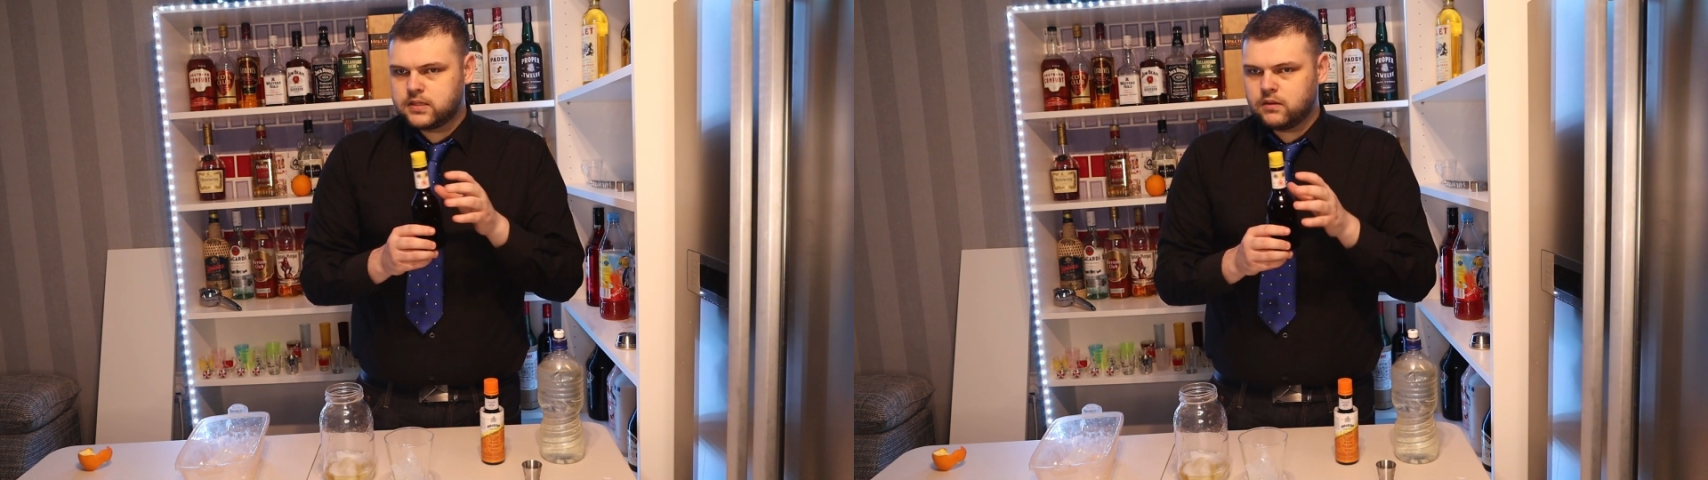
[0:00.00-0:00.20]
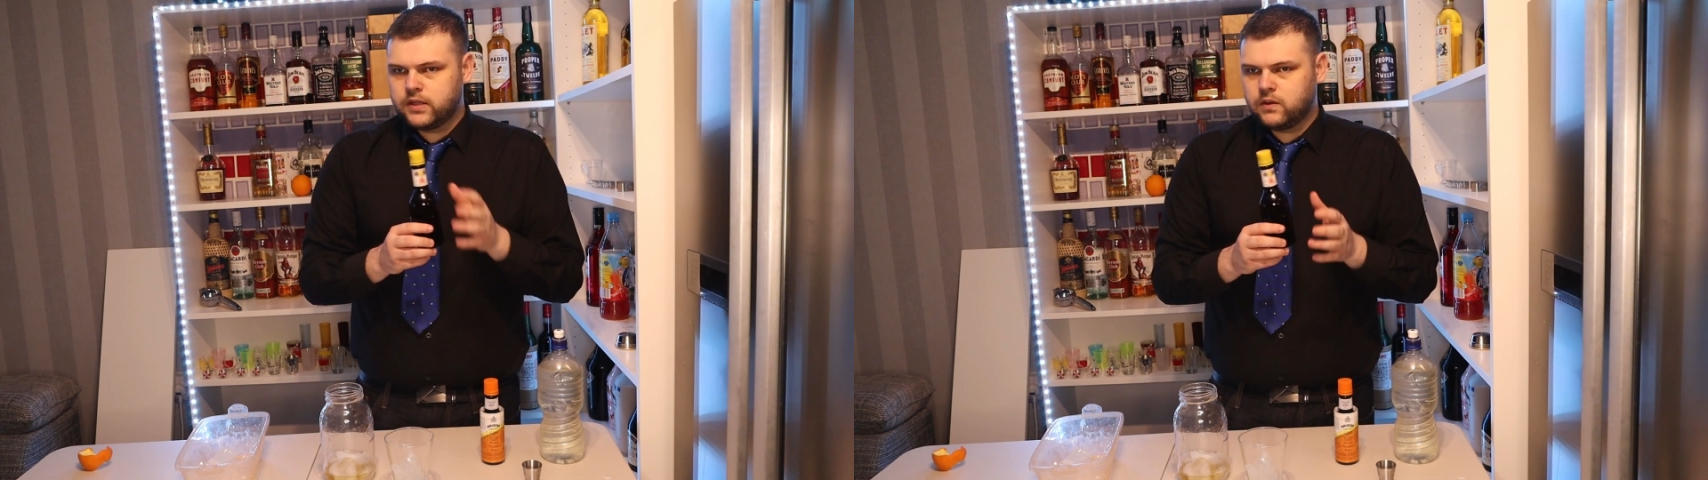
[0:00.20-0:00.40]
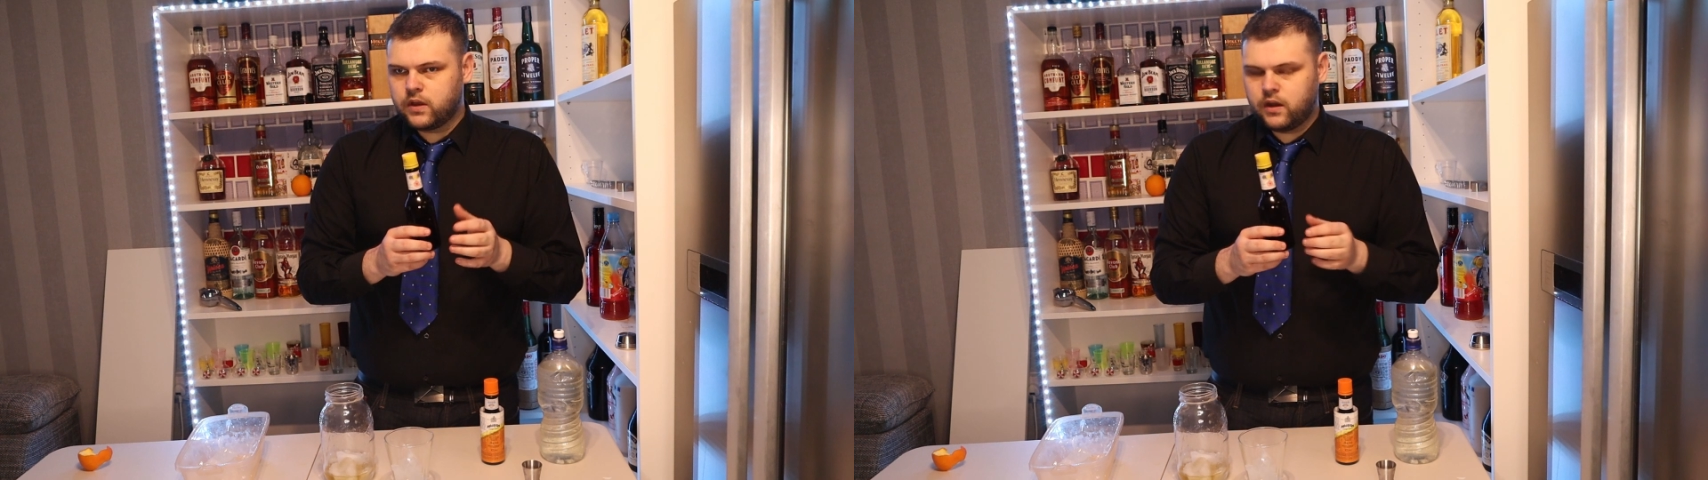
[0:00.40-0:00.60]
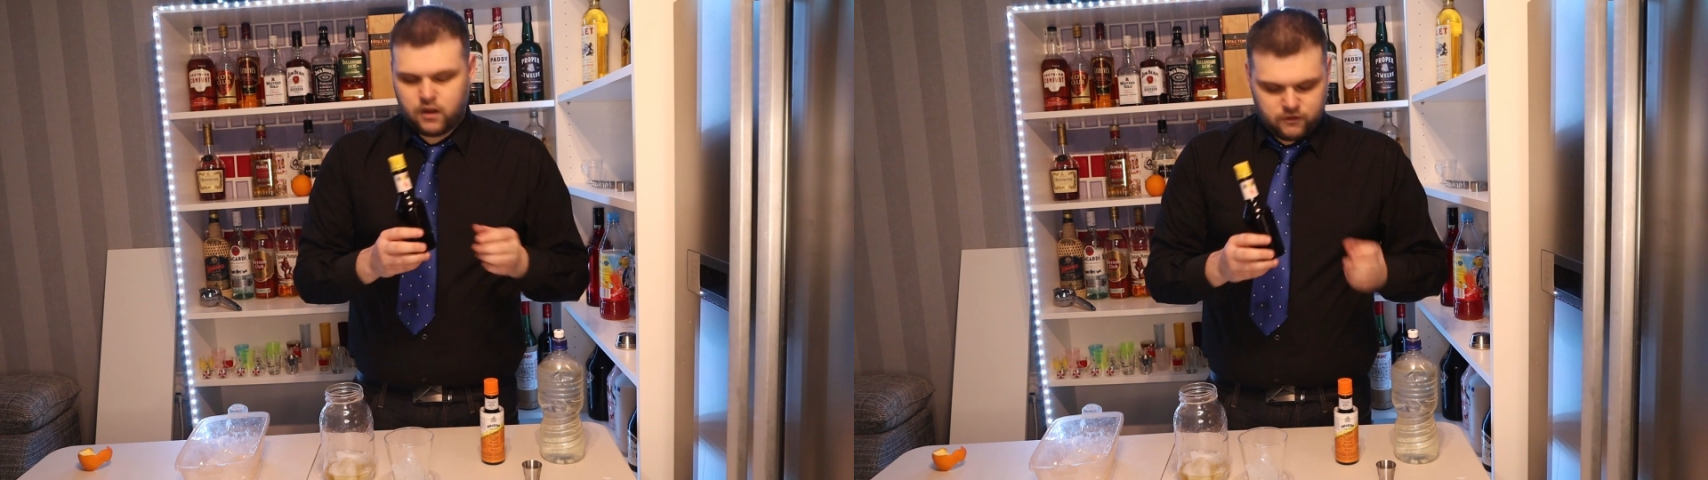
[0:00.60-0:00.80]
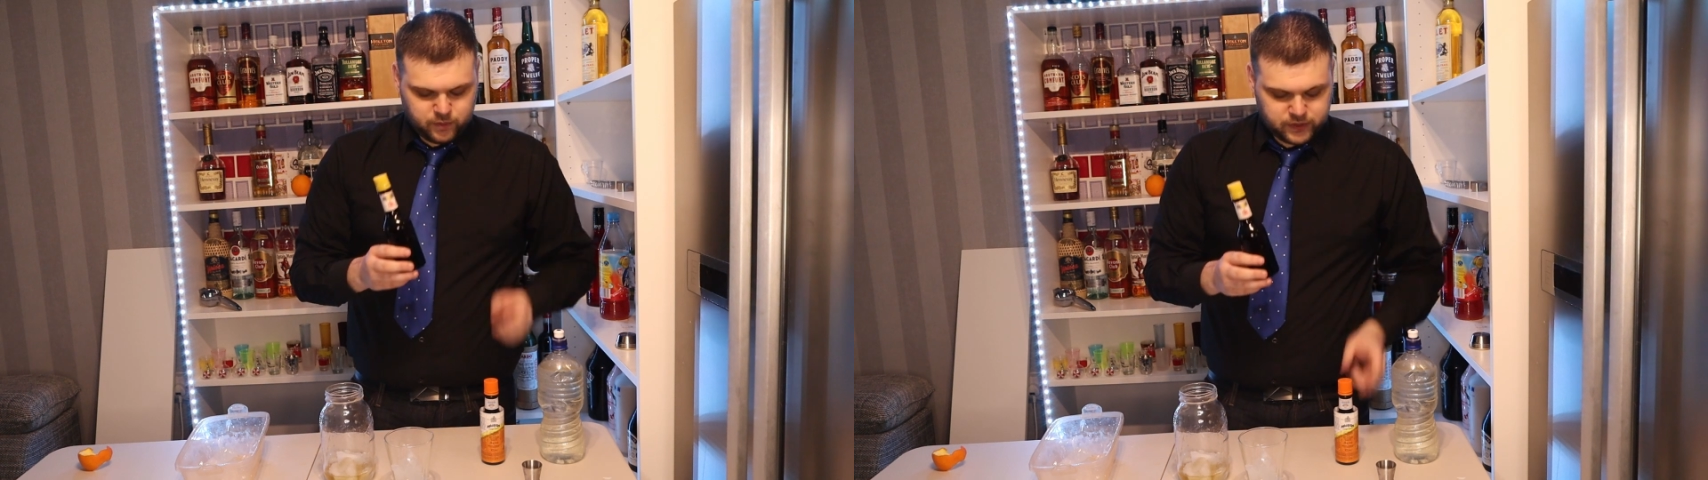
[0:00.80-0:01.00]
so I took it
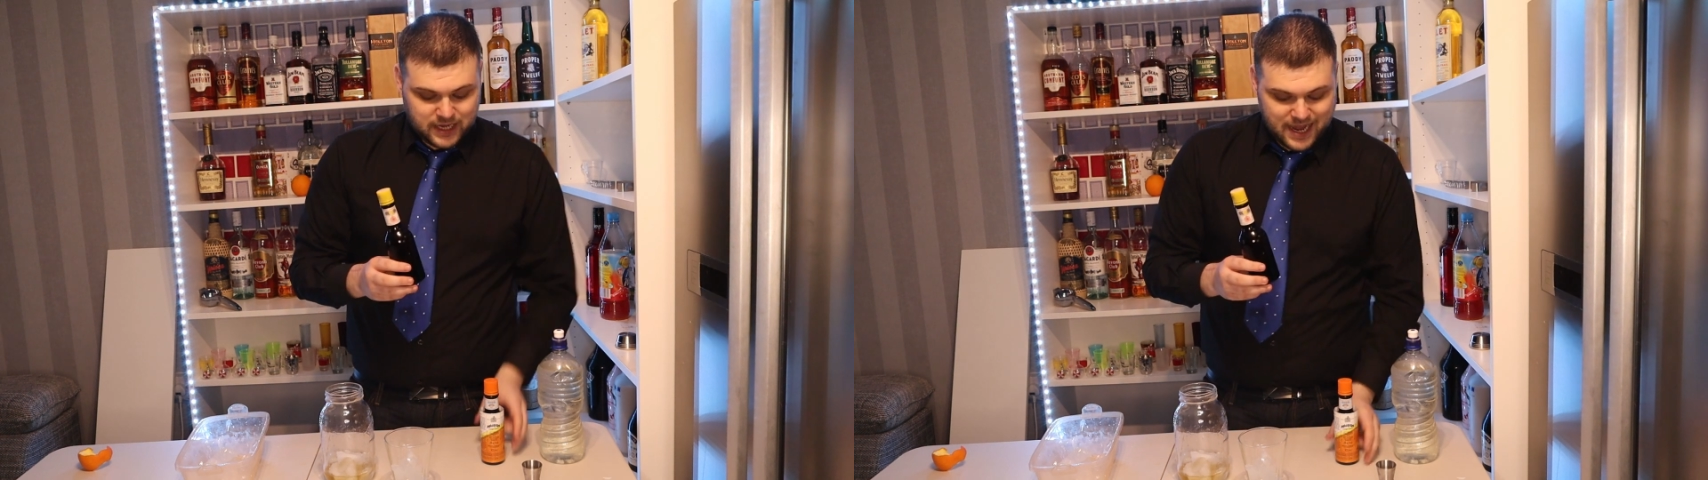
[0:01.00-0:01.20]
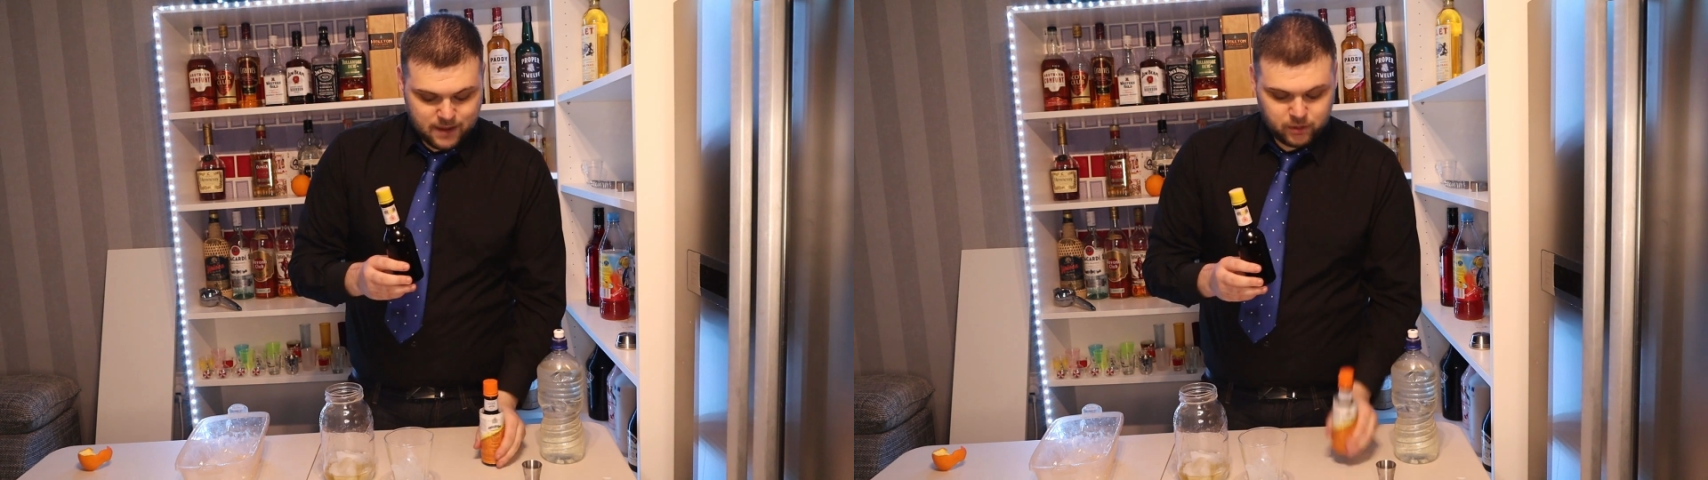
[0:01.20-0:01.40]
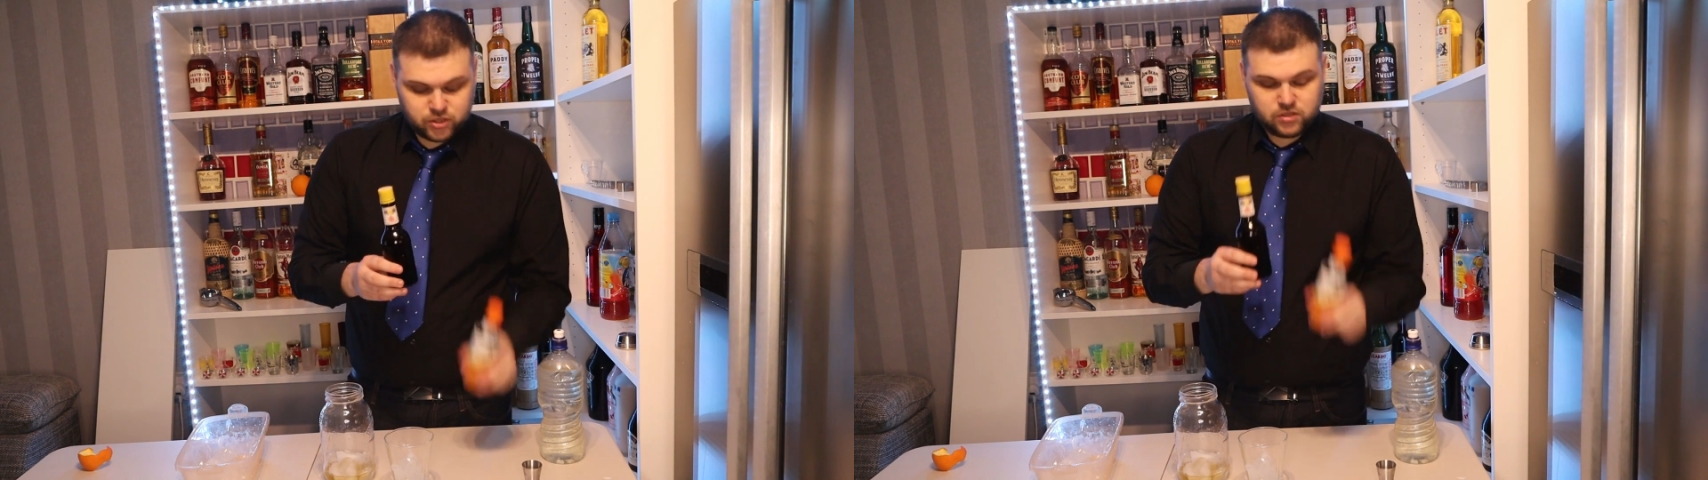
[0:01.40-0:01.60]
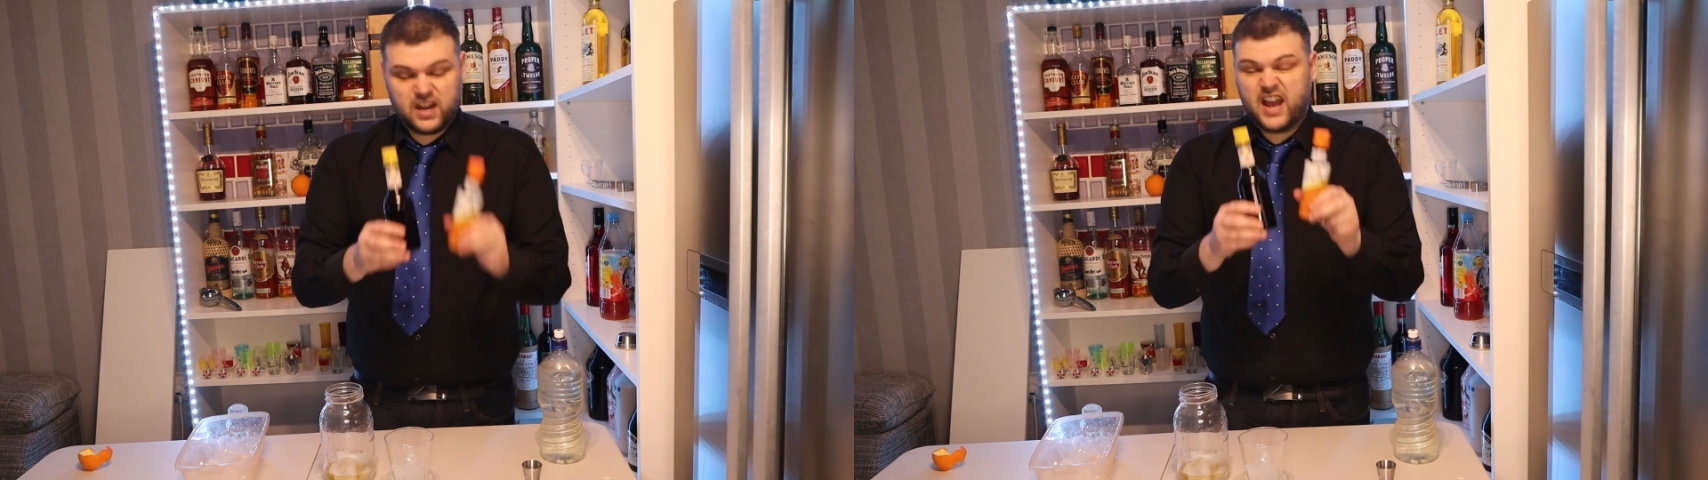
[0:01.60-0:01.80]
off, but the label should